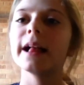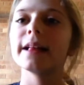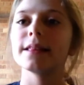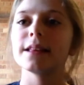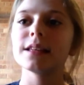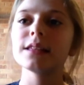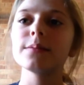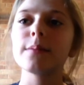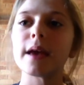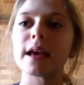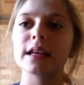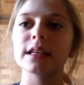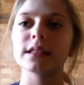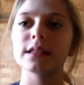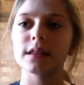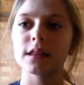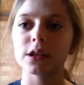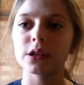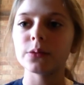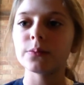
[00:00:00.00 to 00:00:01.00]
This makes
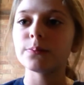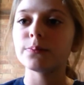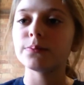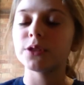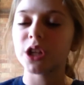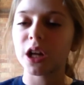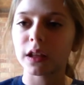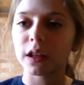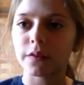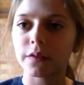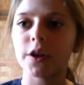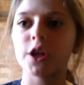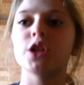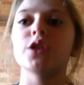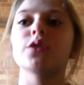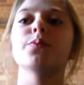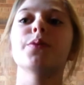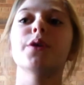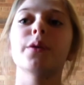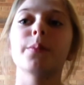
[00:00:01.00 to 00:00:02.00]
the
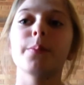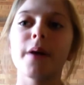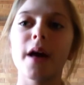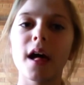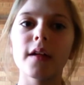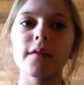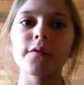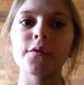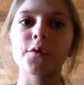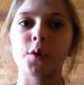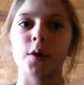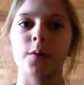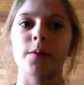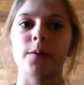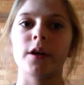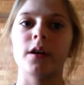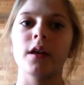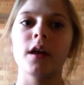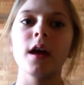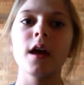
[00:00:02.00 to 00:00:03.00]
jellyfish propel
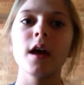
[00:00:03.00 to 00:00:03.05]
forward.